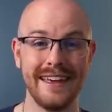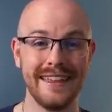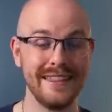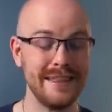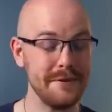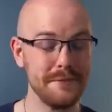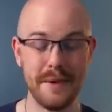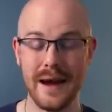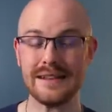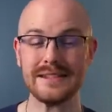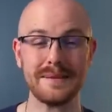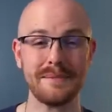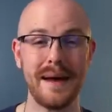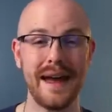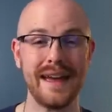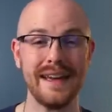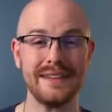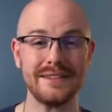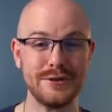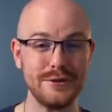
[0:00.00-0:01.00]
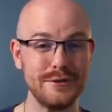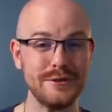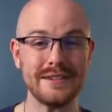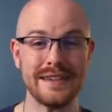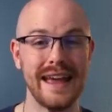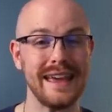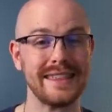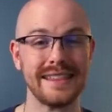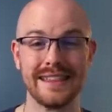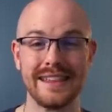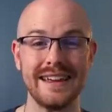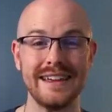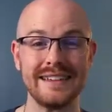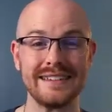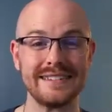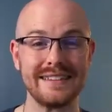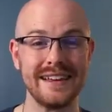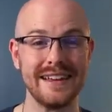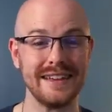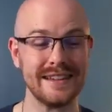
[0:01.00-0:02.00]
The resume, to say the
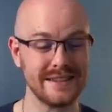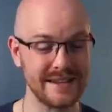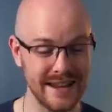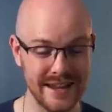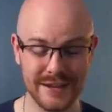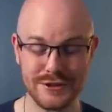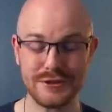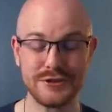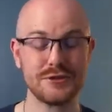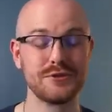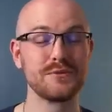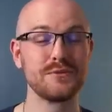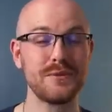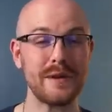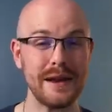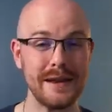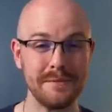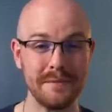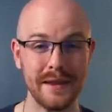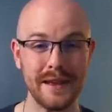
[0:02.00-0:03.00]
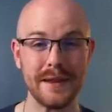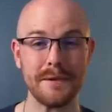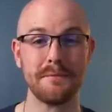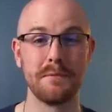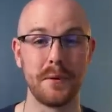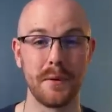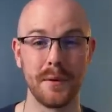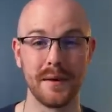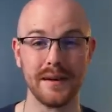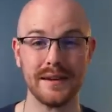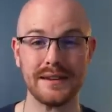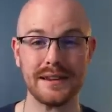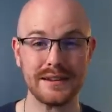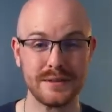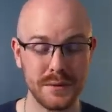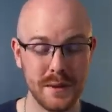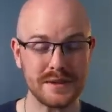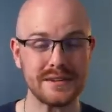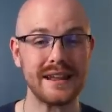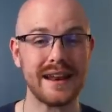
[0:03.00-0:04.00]
least, is extremely important.
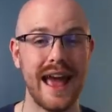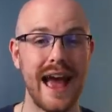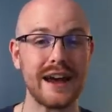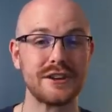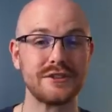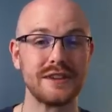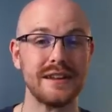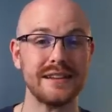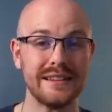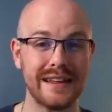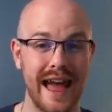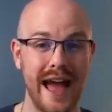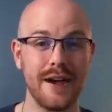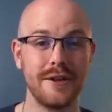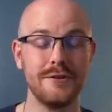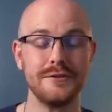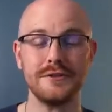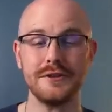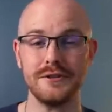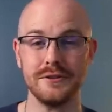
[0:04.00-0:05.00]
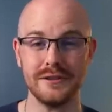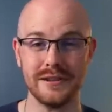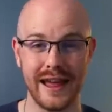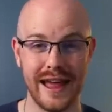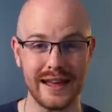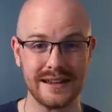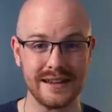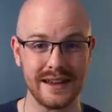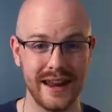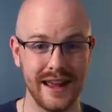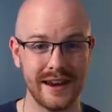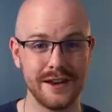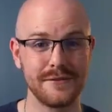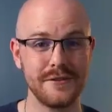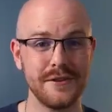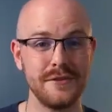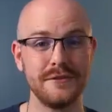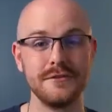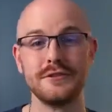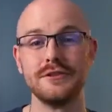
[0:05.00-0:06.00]
It's what's going to actually allow you to land an
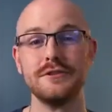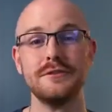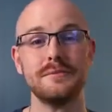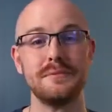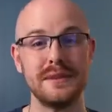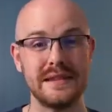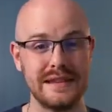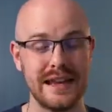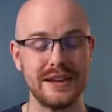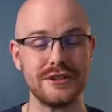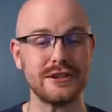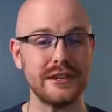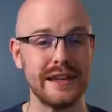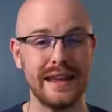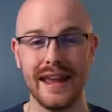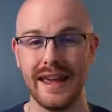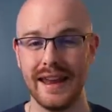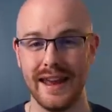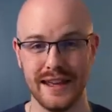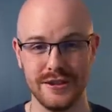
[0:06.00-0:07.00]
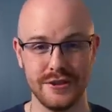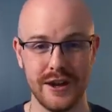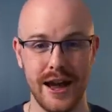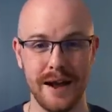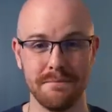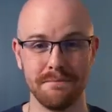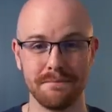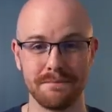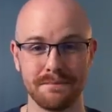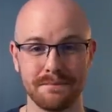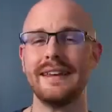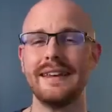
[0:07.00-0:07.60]
interview to potentially get a job.